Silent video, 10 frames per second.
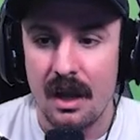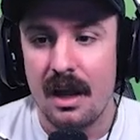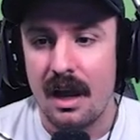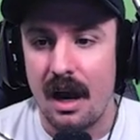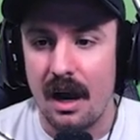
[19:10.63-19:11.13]

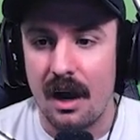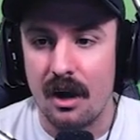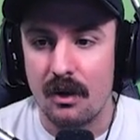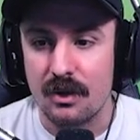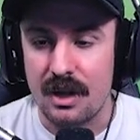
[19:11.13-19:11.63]

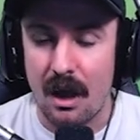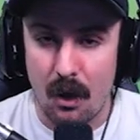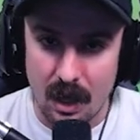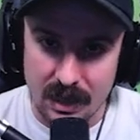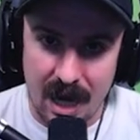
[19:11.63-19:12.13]
Now,
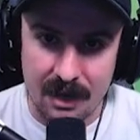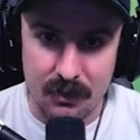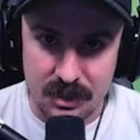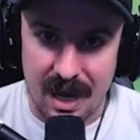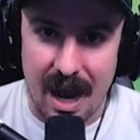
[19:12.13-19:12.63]
a lot of
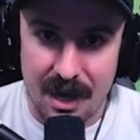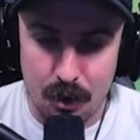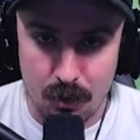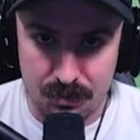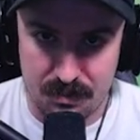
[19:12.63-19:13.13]
us, I
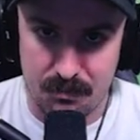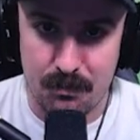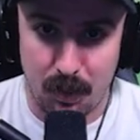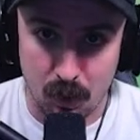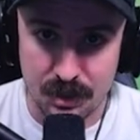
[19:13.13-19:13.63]
know
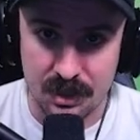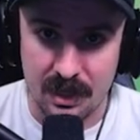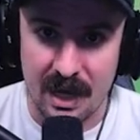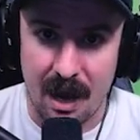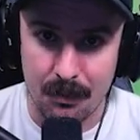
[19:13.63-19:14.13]

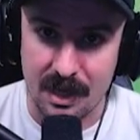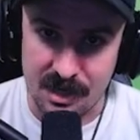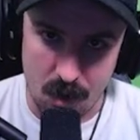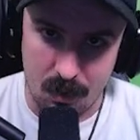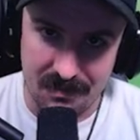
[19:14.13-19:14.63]
personally, I'm like,
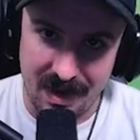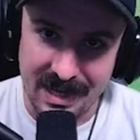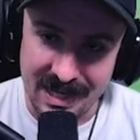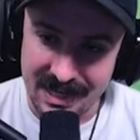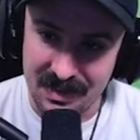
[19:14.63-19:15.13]
yo, if I
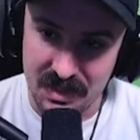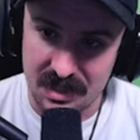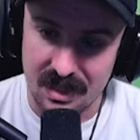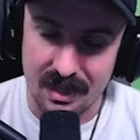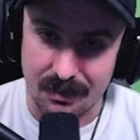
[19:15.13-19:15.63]
can get this
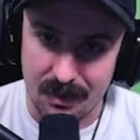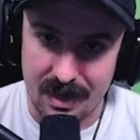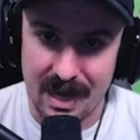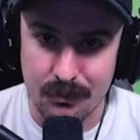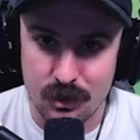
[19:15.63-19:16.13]
thing
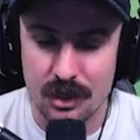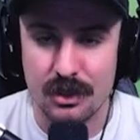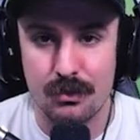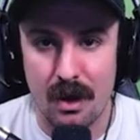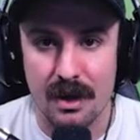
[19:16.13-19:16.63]
aimed
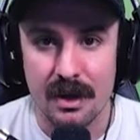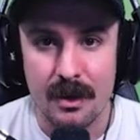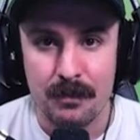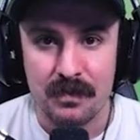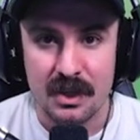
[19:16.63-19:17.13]
just right
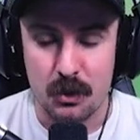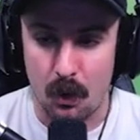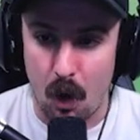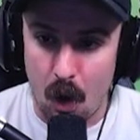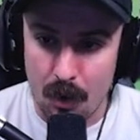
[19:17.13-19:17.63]
to
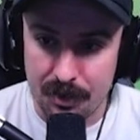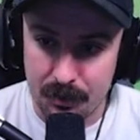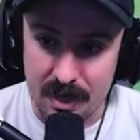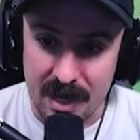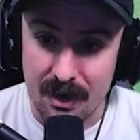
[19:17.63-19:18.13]
where all
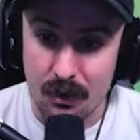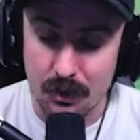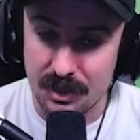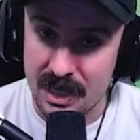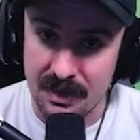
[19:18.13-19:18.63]
3
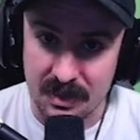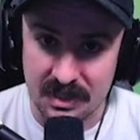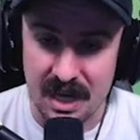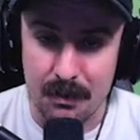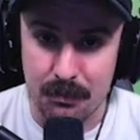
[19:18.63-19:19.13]
arrows hit the
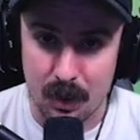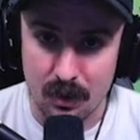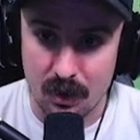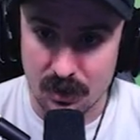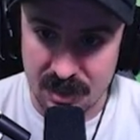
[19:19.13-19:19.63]
same
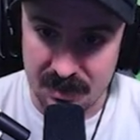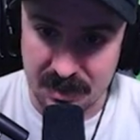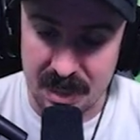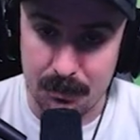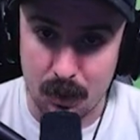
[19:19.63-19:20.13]

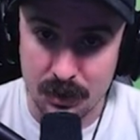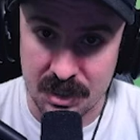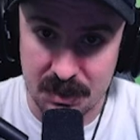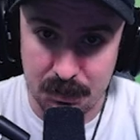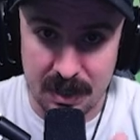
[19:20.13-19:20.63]
person,
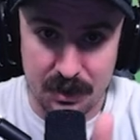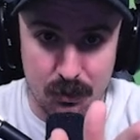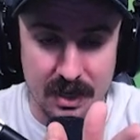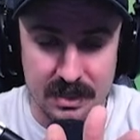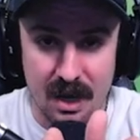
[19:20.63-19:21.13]
split at the
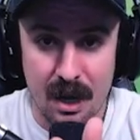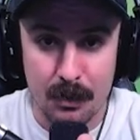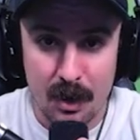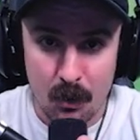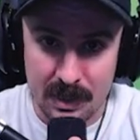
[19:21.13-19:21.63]
right time,
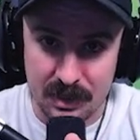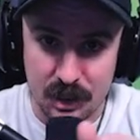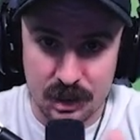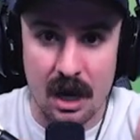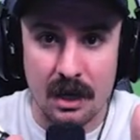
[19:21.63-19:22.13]
we get this
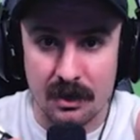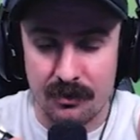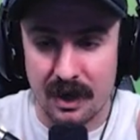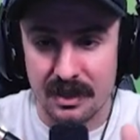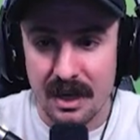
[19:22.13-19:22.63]
shotgun
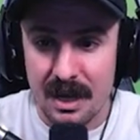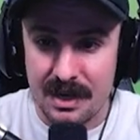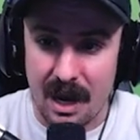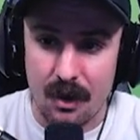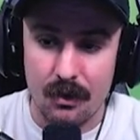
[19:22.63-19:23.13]
effect.
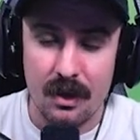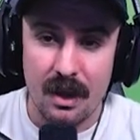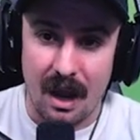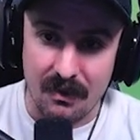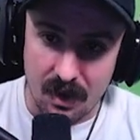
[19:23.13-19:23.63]
Now,
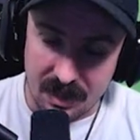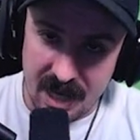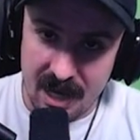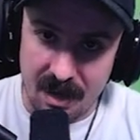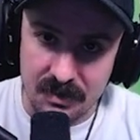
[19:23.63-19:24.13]

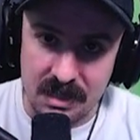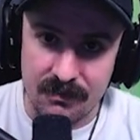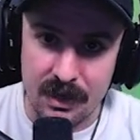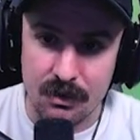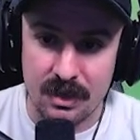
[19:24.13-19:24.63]
I've seen
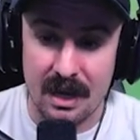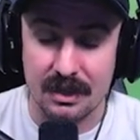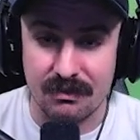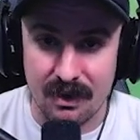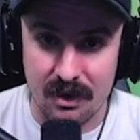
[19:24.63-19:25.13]
videos that
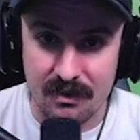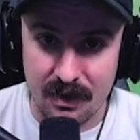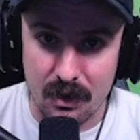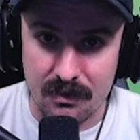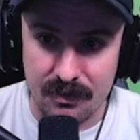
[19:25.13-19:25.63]
is very,
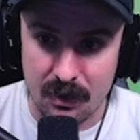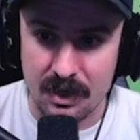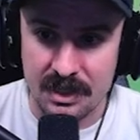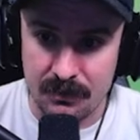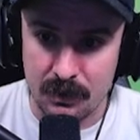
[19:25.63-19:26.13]
very, very
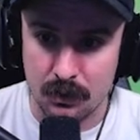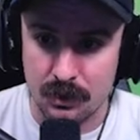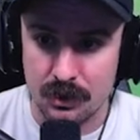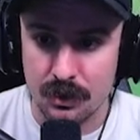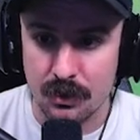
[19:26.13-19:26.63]
difficult to
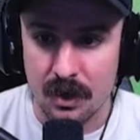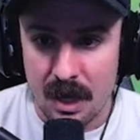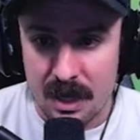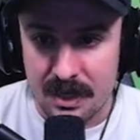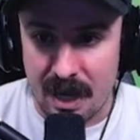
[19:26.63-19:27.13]
do.
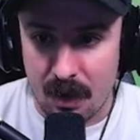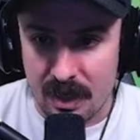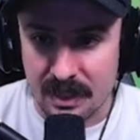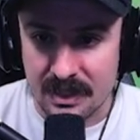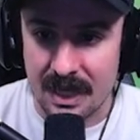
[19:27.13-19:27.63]
Now,
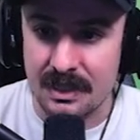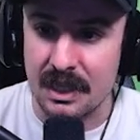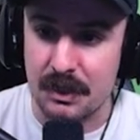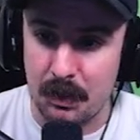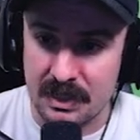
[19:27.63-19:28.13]
it says that
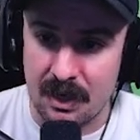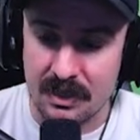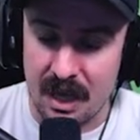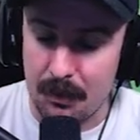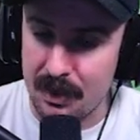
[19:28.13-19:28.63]
it splits out at
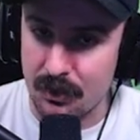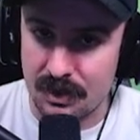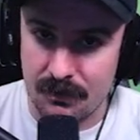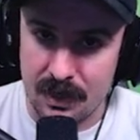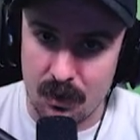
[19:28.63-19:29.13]
10 meters.
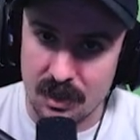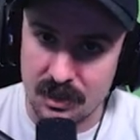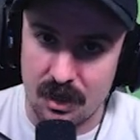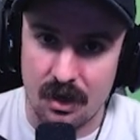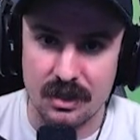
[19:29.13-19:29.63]
The video I
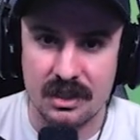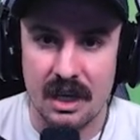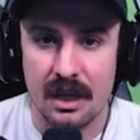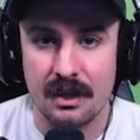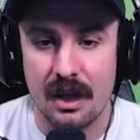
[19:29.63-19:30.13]
saw
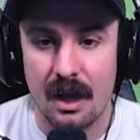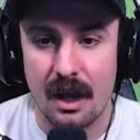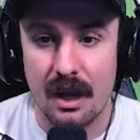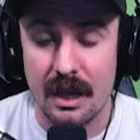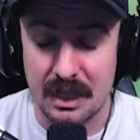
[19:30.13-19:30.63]
said
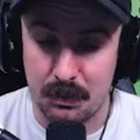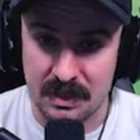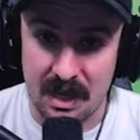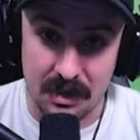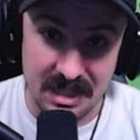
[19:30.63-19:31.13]
it
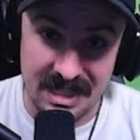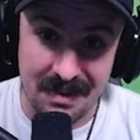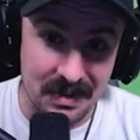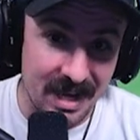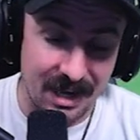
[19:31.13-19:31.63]
splits out at
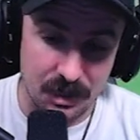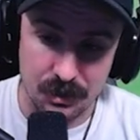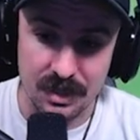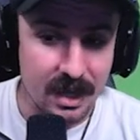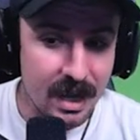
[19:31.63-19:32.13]
7,
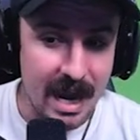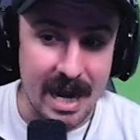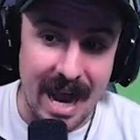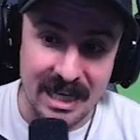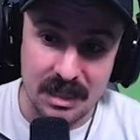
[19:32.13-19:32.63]
actually, and
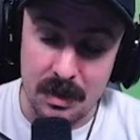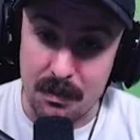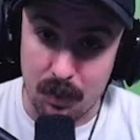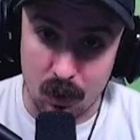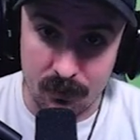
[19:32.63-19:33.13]
it has to be a
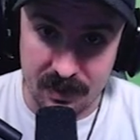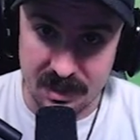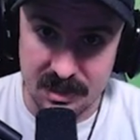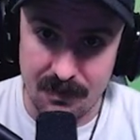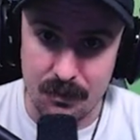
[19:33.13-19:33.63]

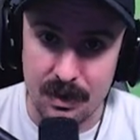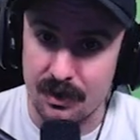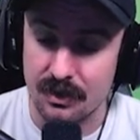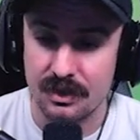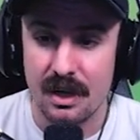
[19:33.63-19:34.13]
perfect 7
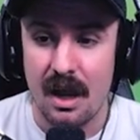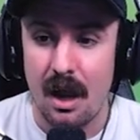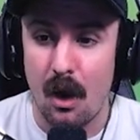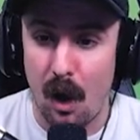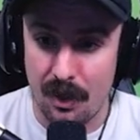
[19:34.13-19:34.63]
meters.
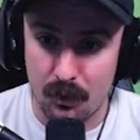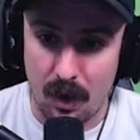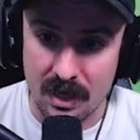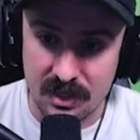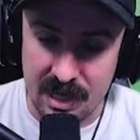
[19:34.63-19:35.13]

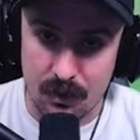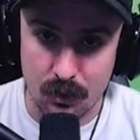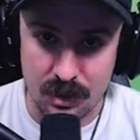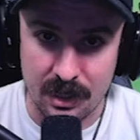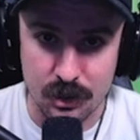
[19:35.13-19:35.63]
Otherwise, the
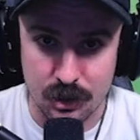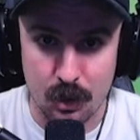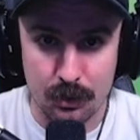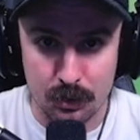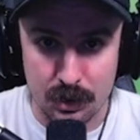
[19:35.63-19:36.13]
arrows kind of just
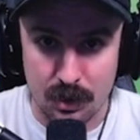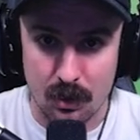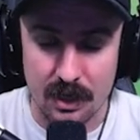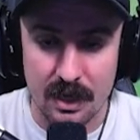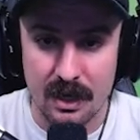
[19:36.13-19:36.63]
go through the
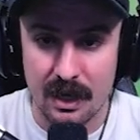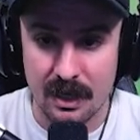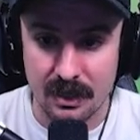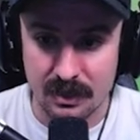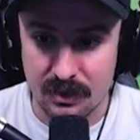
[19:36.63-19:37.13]
target
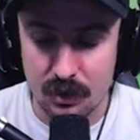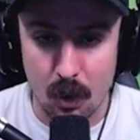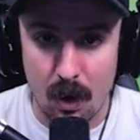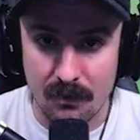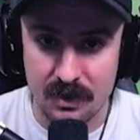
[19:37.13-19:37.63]
and
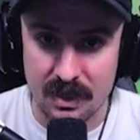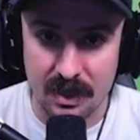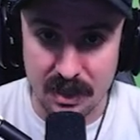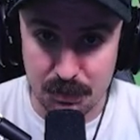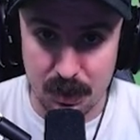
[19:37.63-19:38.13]
go off and
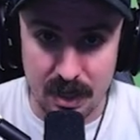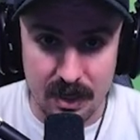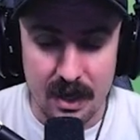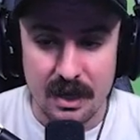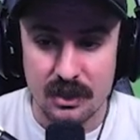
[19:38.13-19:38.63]
they split.
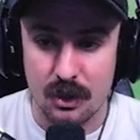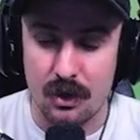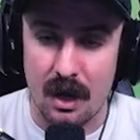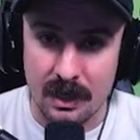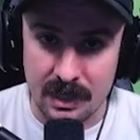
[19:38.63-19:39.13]
So you're
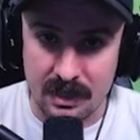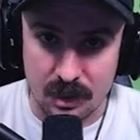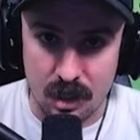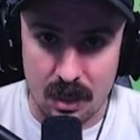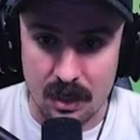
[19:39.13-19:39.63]
not going to get that
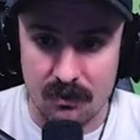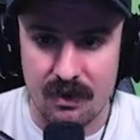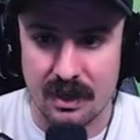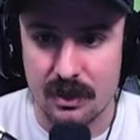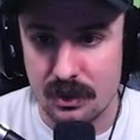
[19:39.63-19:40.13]
shotgun
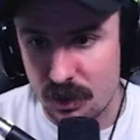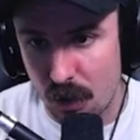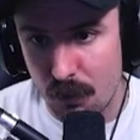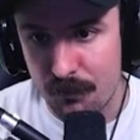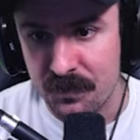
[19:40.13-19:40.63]
effect.
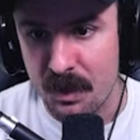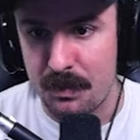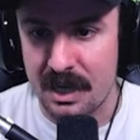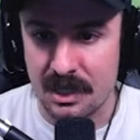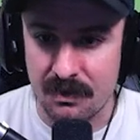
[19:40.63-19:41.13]
So
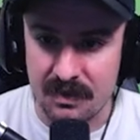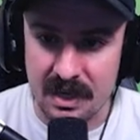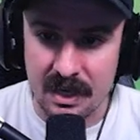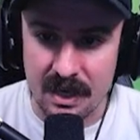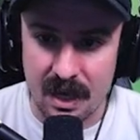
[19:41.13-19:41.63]
Because of
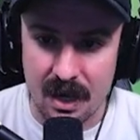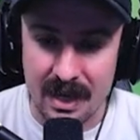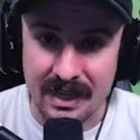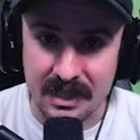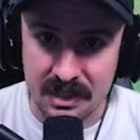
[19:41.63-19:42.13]
the
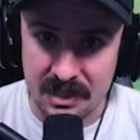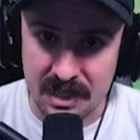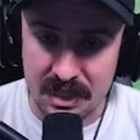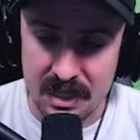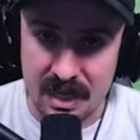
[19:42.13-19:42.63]

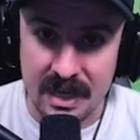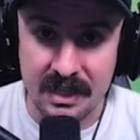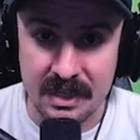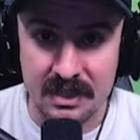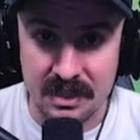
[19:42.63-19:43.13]

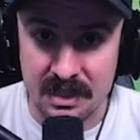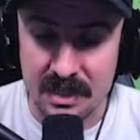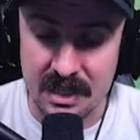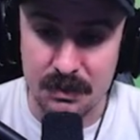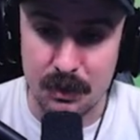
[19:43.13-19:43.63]

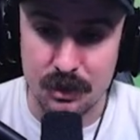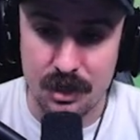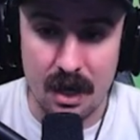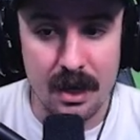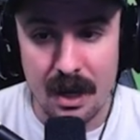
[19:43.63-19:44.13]
inconsistency in Splinter
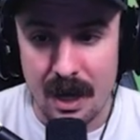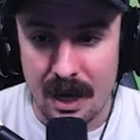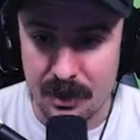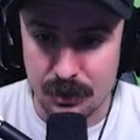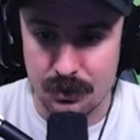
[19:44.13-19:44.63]
Shot, I
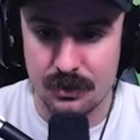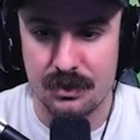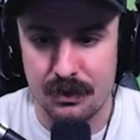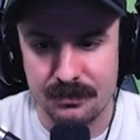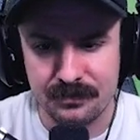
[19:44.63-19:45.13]
didn't choose this one.